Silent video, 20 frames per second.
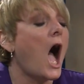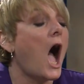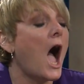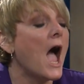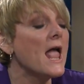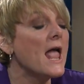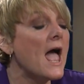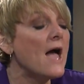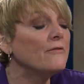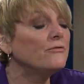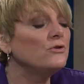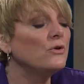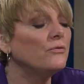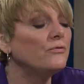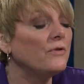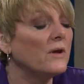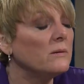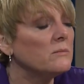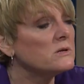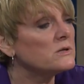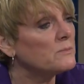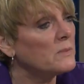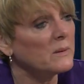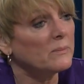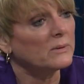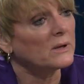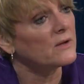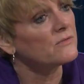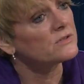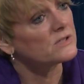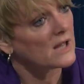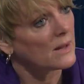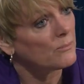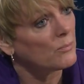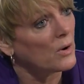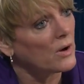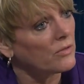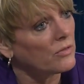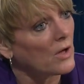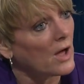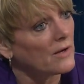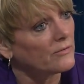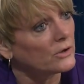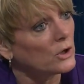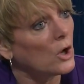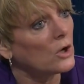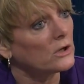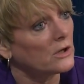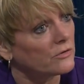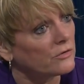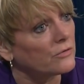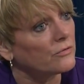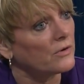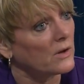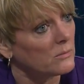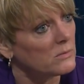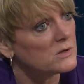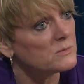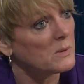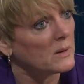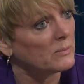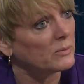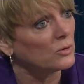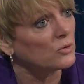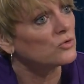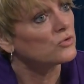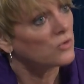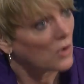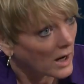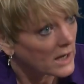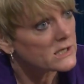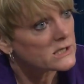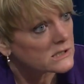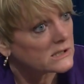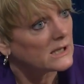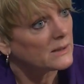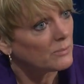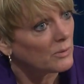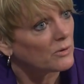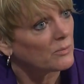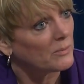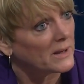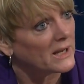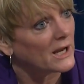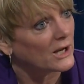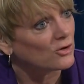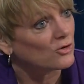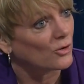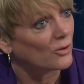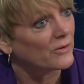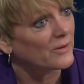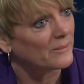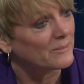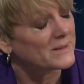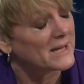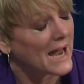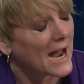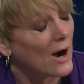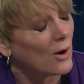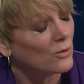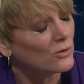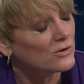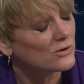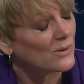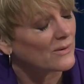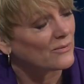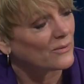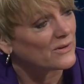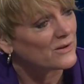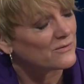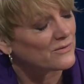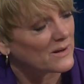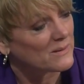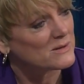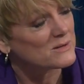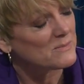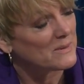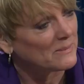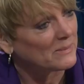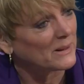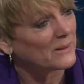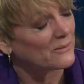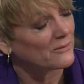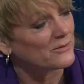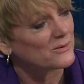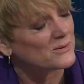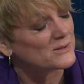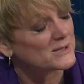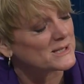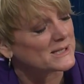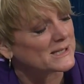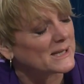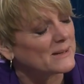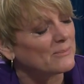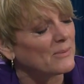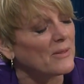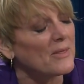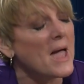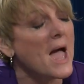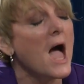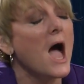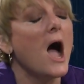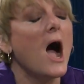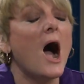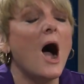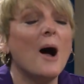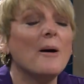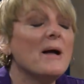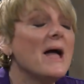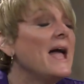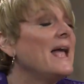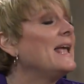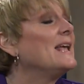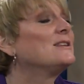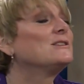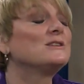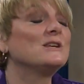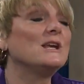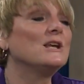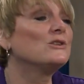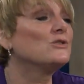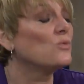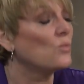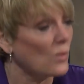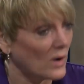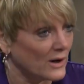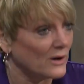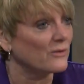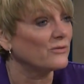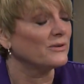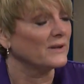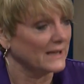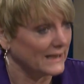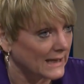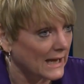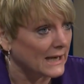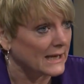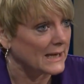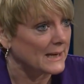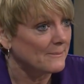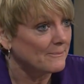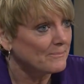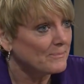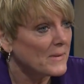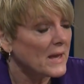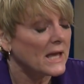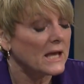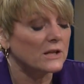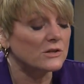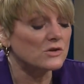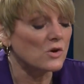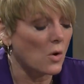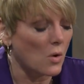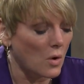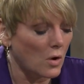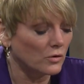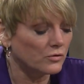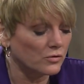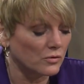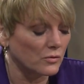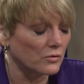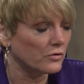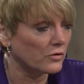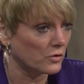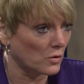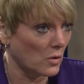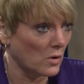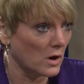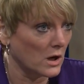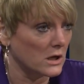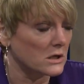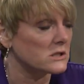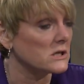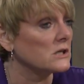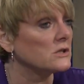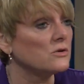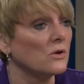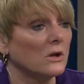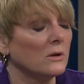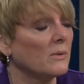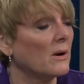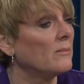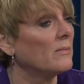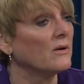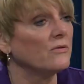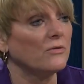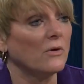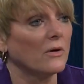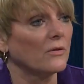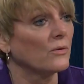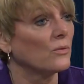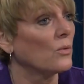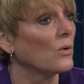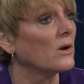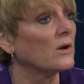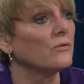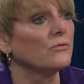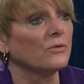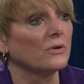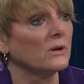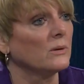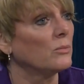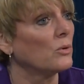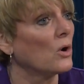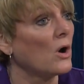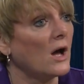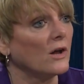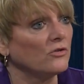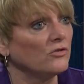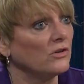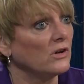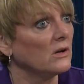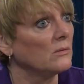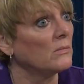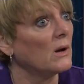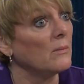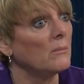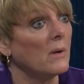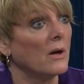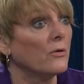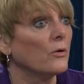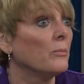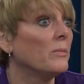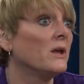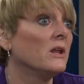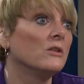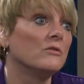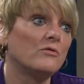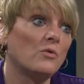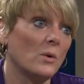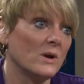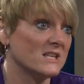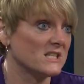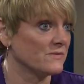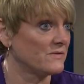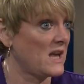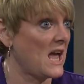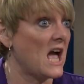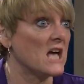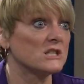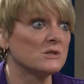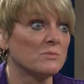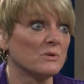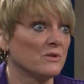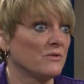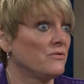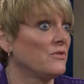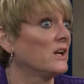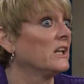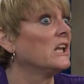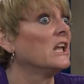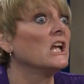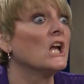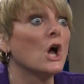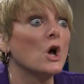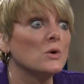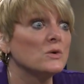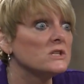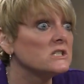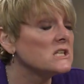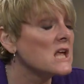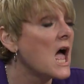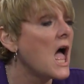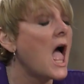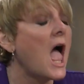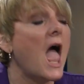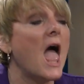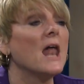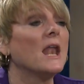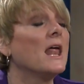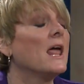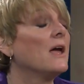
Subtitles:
I have no famous people I've slept with. I have a long list of famous people who tried to sleep with me and I turned them down. So I have all these famous people I refuse to sleep with. It's wonderfully nutty. It's all true stories. It's all about my father working for Liberace and my mother being the voice of Casper the Friendly Ghost and